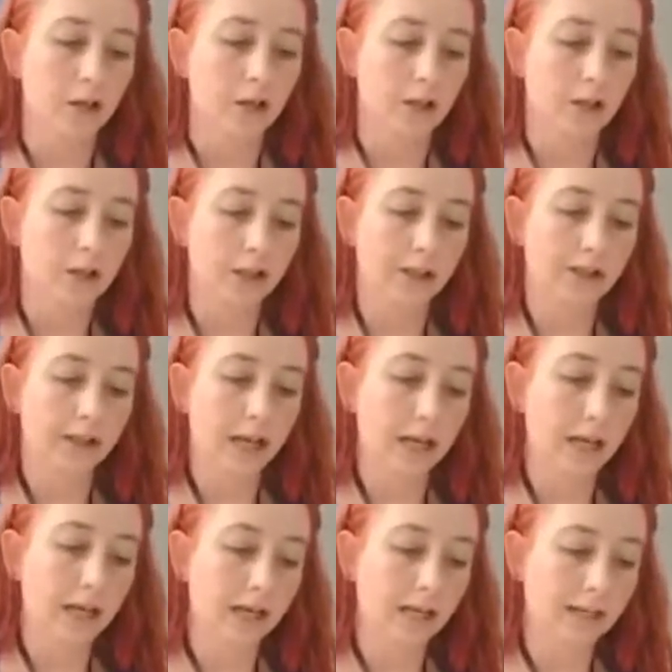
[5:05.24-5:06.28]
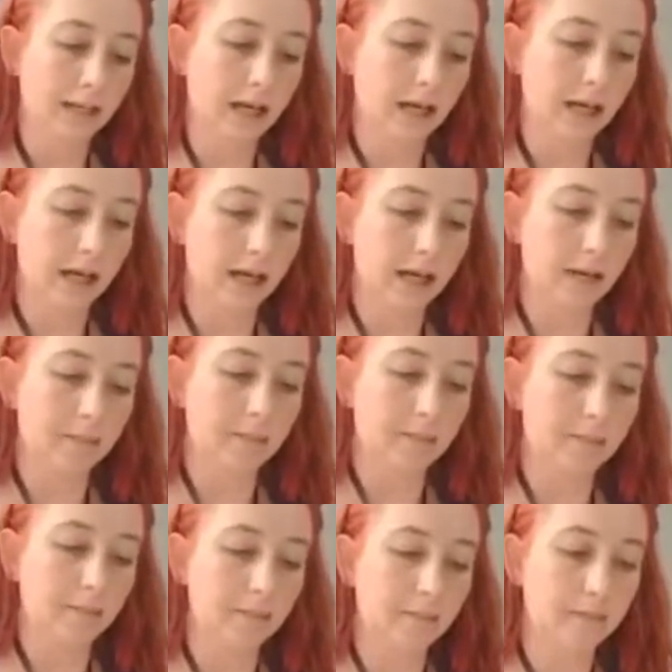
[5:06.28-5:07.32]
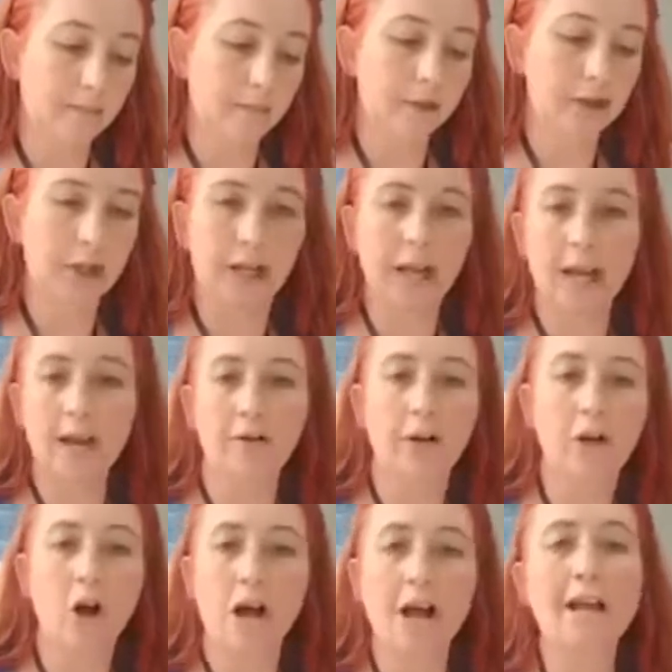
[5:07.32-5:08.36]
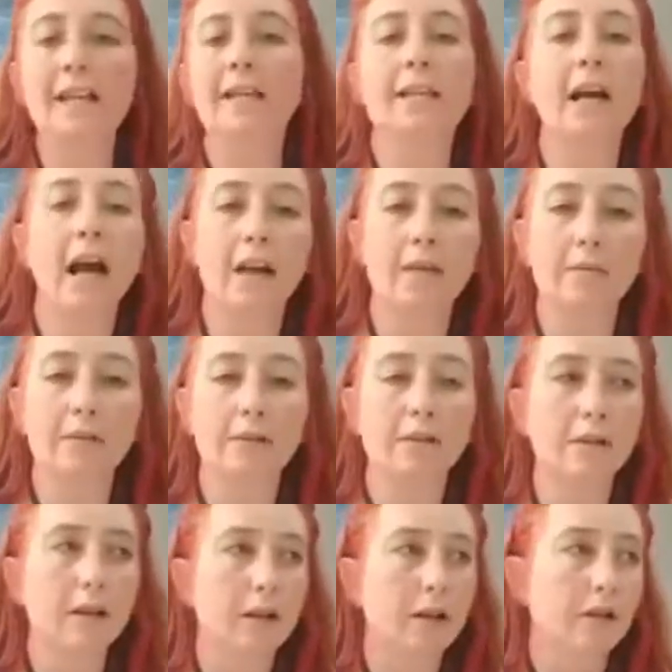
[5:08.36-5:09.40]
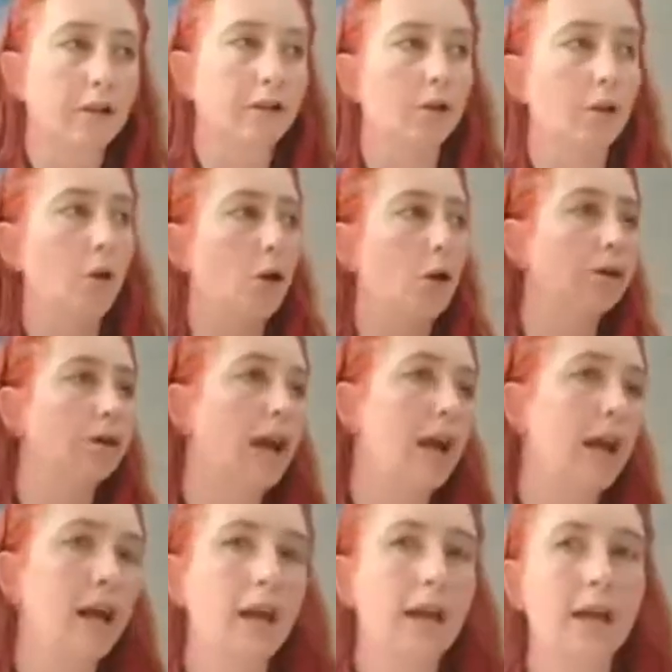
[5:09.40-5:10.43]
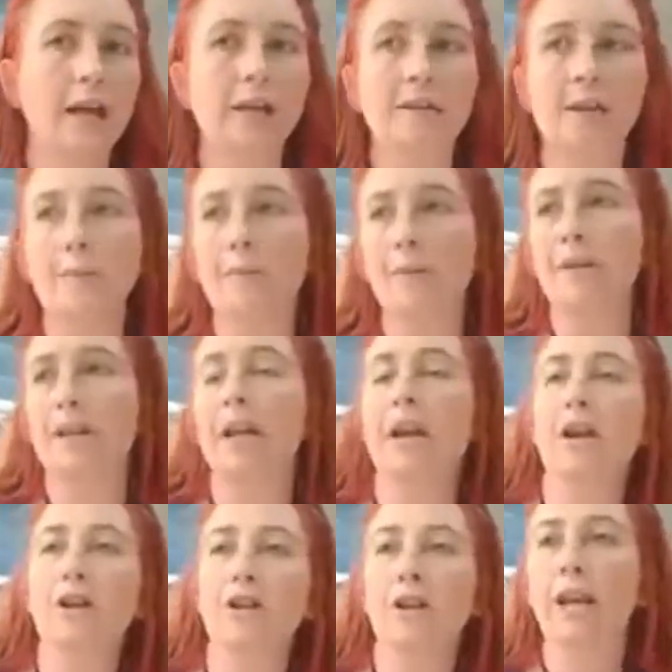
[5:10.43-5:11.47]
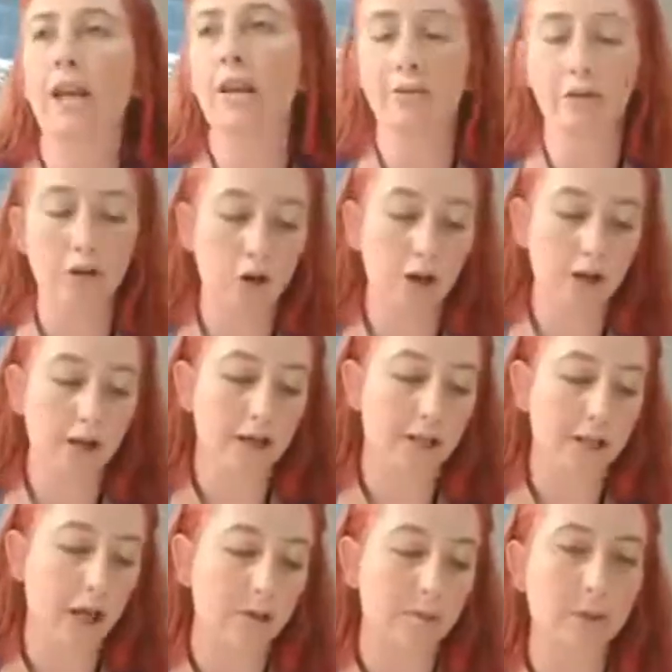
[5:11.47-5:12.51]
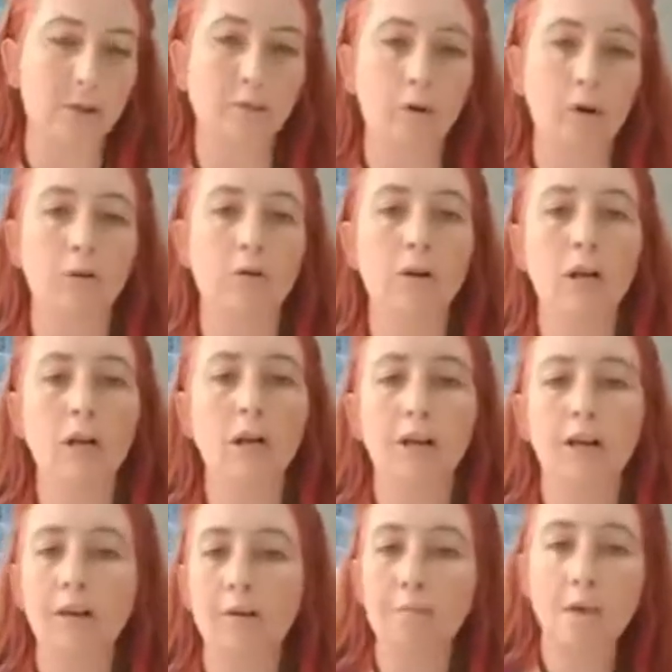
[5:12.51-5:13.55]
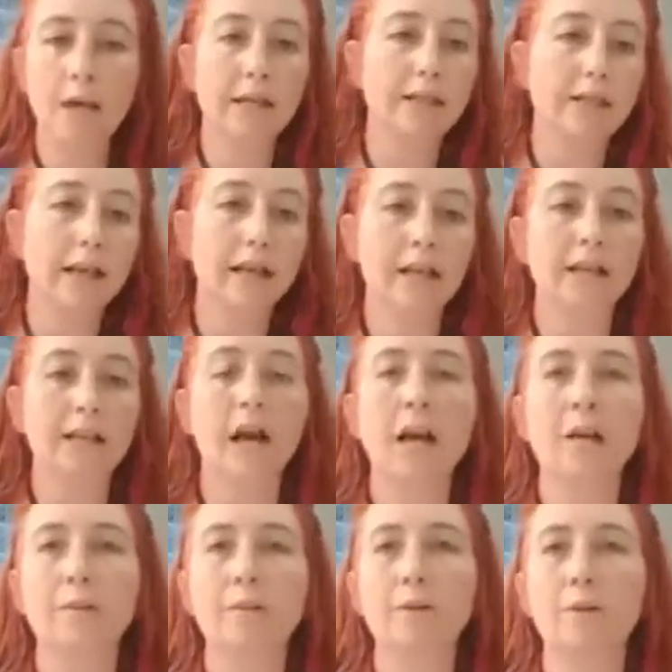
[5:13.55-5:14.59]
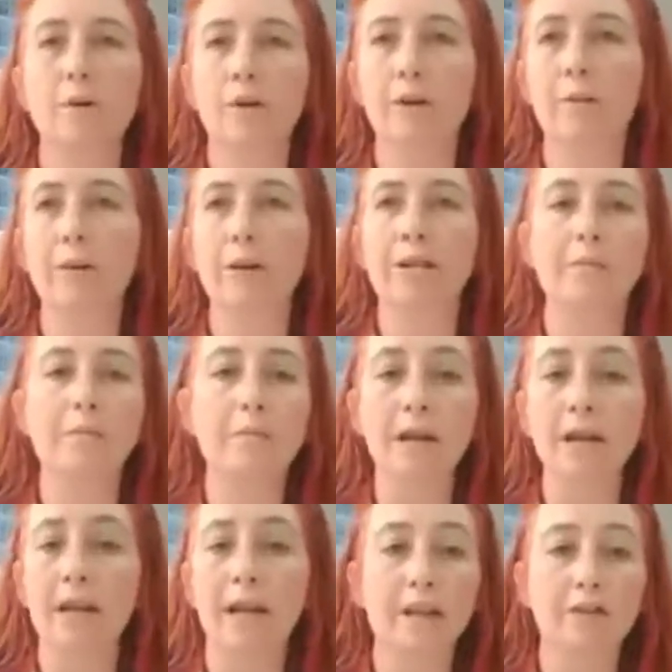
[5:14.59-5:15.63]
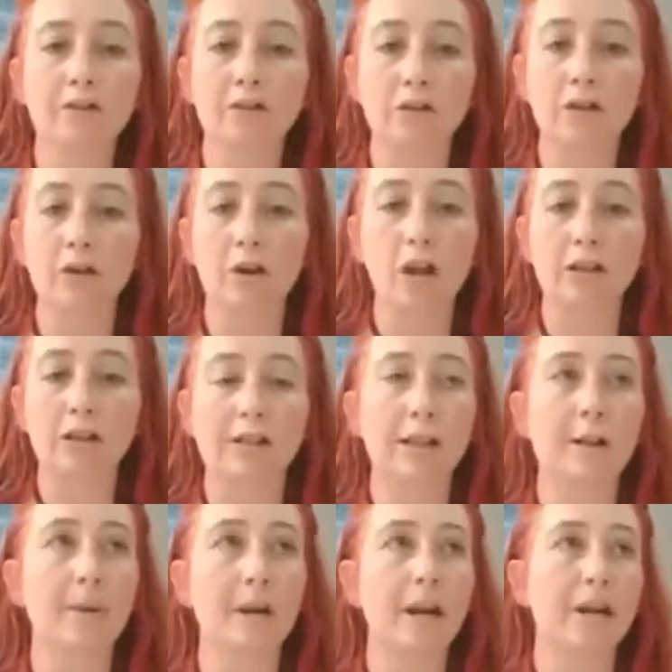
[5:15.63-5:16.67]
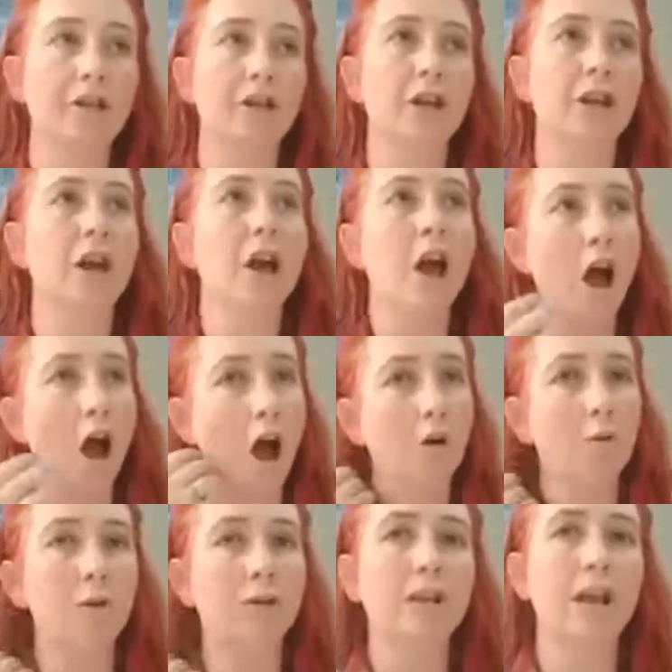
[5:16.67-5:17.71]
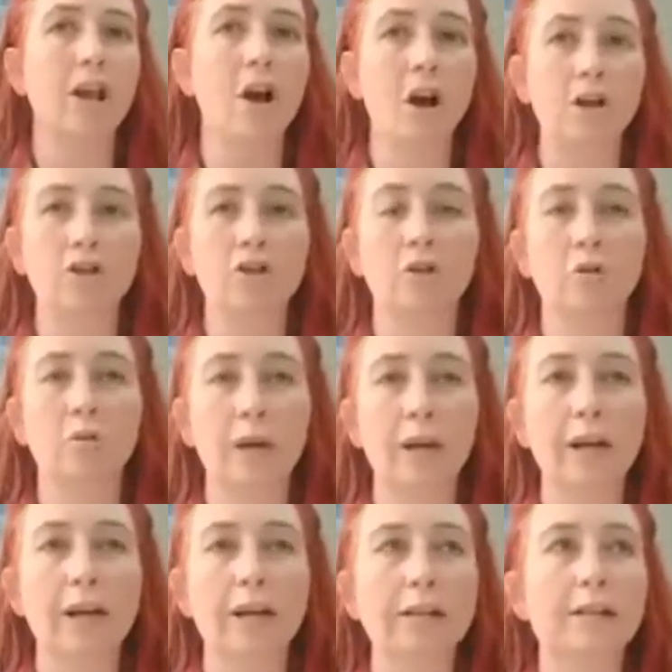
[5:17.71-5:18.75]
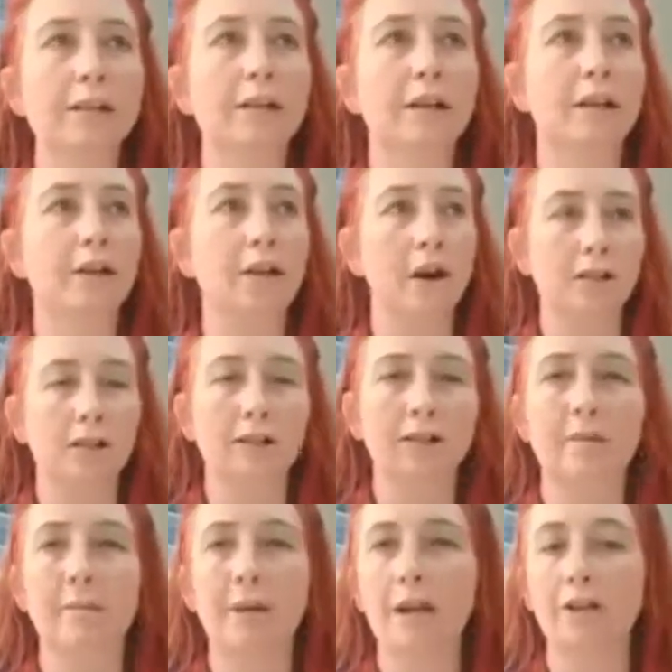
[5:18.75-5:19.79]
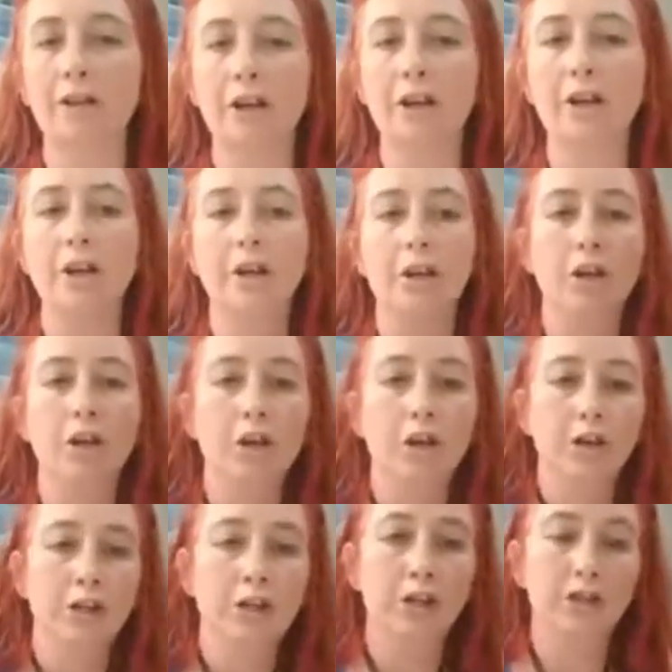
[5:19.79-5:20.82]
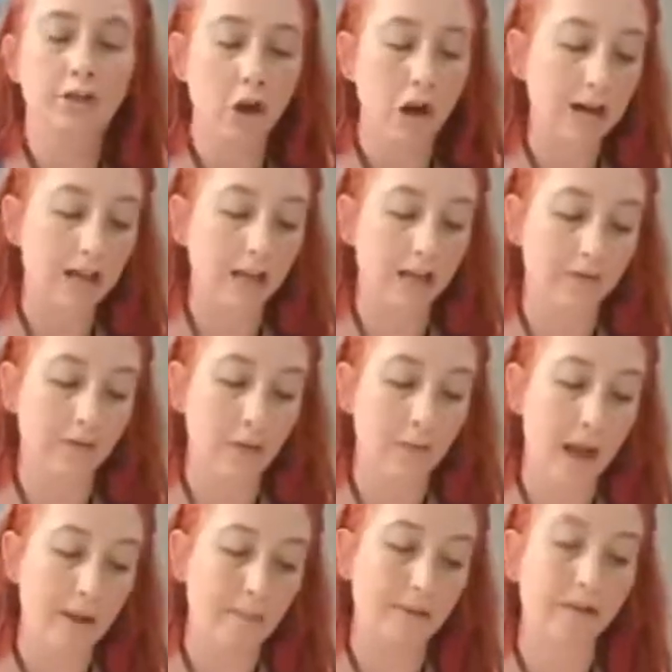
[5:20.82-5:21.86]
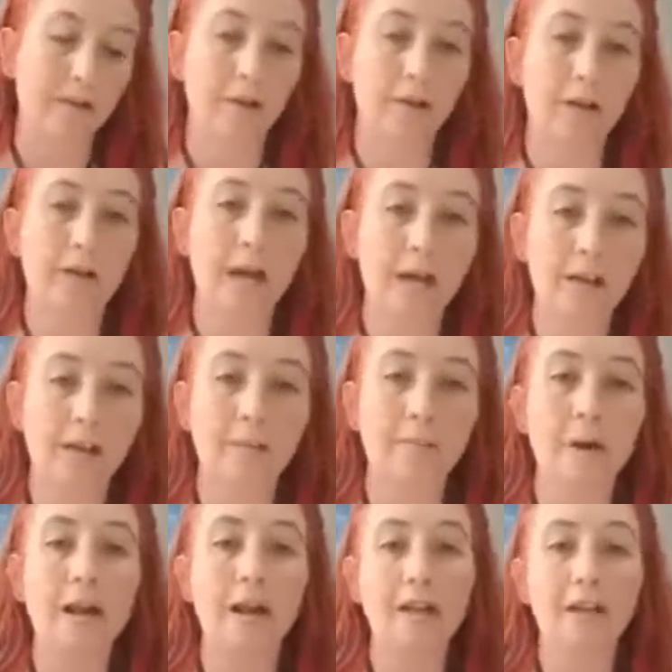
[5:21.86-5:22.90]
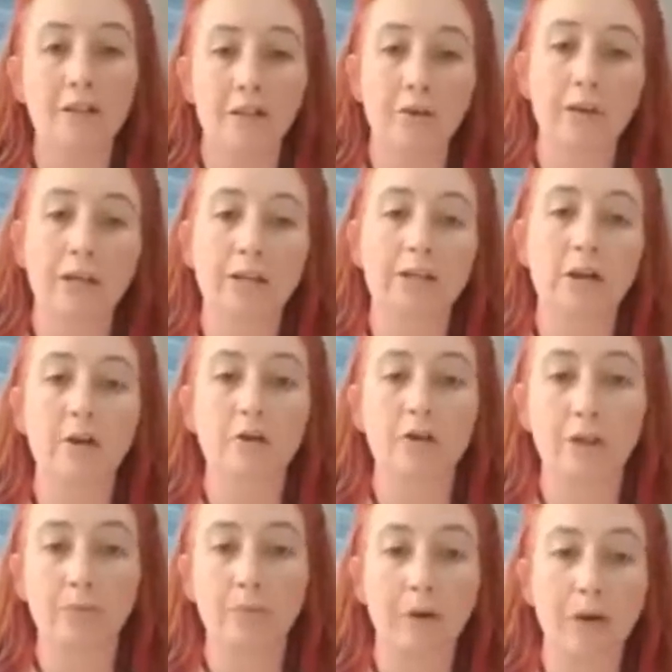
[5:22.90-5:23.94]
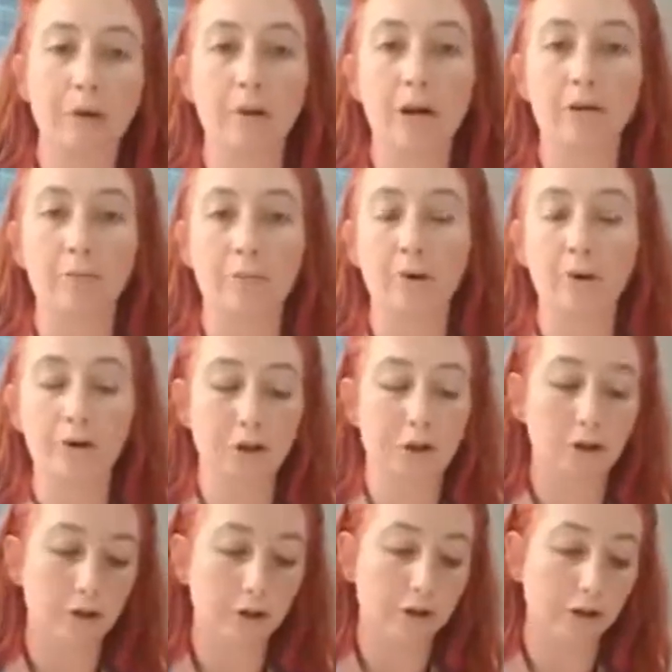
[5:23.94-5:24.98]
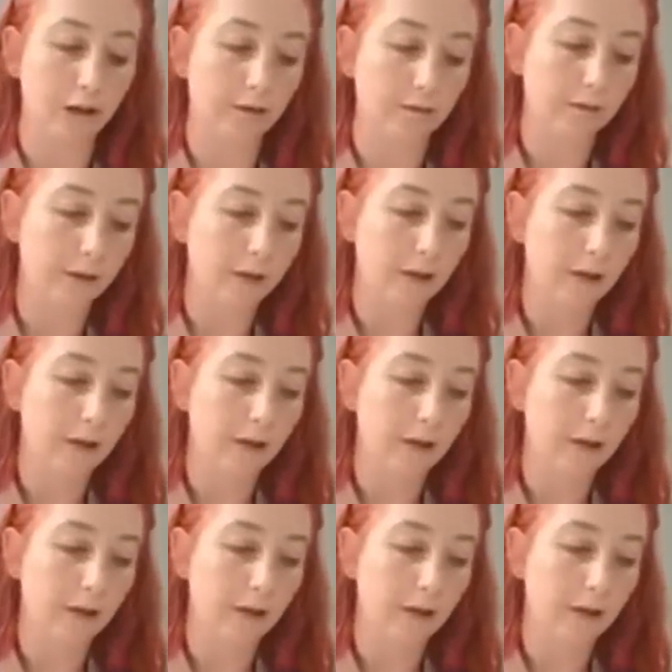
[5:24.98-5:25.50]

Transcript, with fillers: She says um, she can't recall any times. That the whole day is up in the air. She can't recall any time. She won't commit to any time. She won't commit to many answers in cross-examination. I would say hostile witness in cross-examination. She's trying to give them absolutely nothing, but in doing so, she pretty much perjured herself.